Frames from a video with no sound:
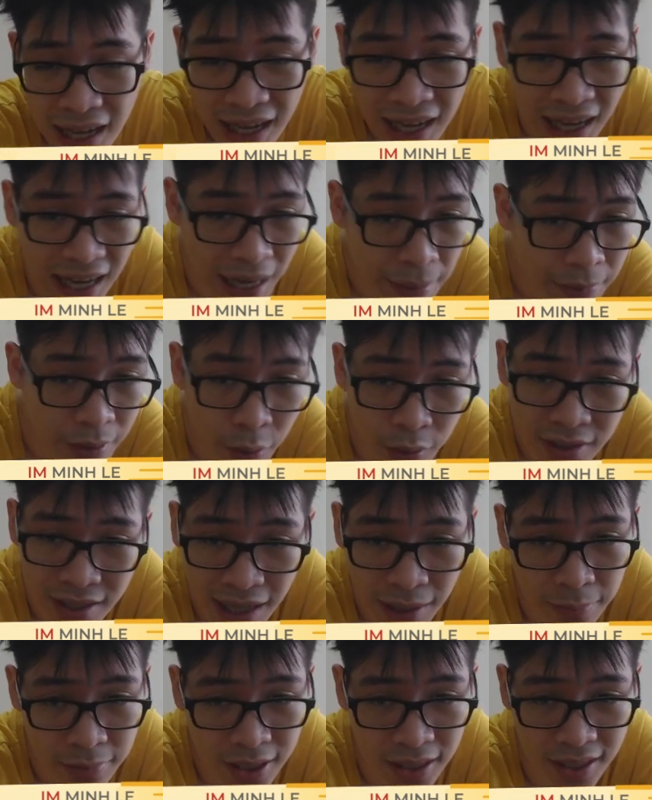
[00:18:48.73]
I have no
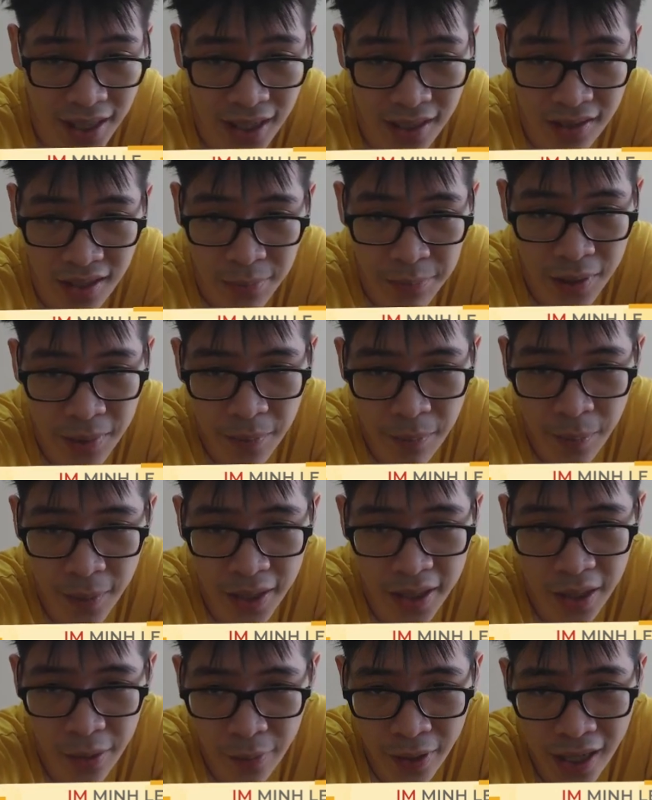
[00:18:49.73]
time to take that. I mean, we play
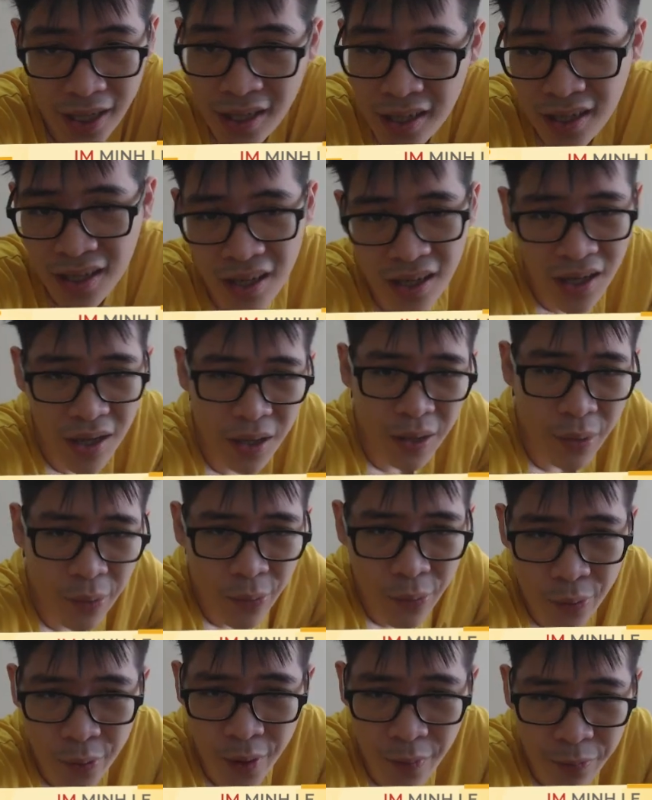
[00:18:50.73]
here, right?
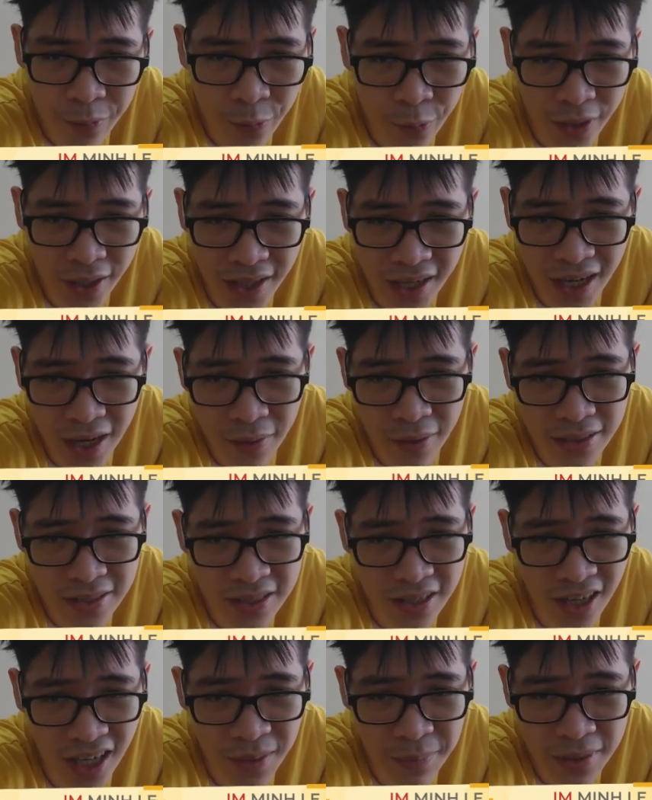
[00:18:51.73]
Queen F3 now is
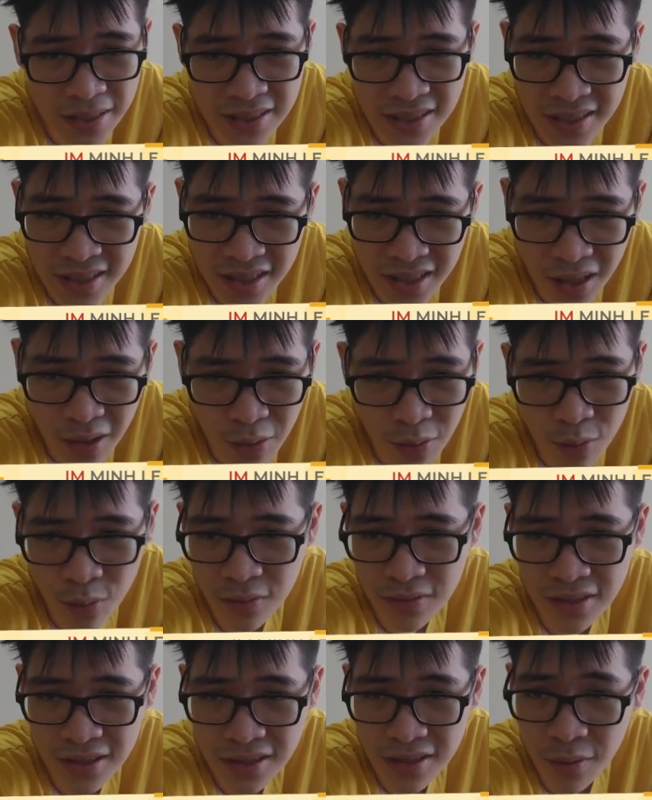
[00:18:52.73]
gonna be so
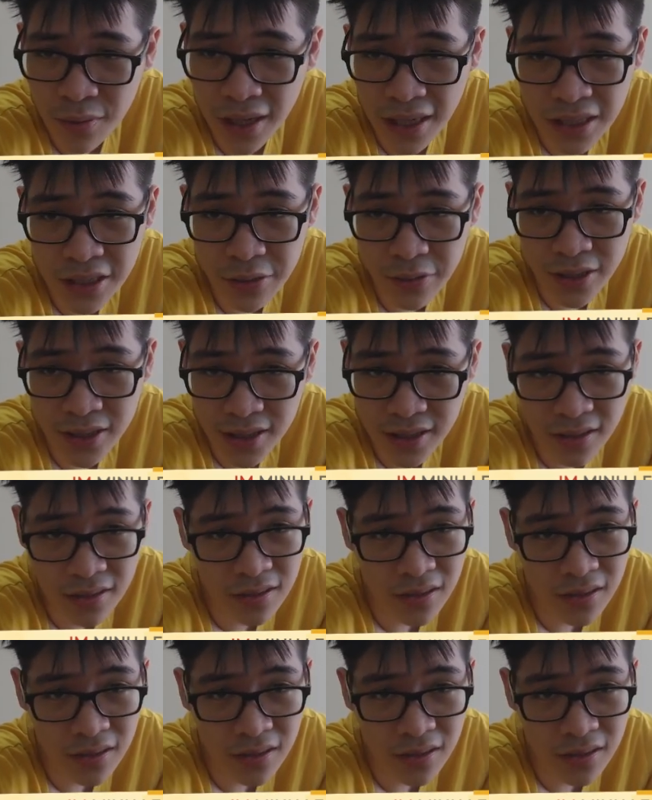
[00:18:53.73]
dangerous.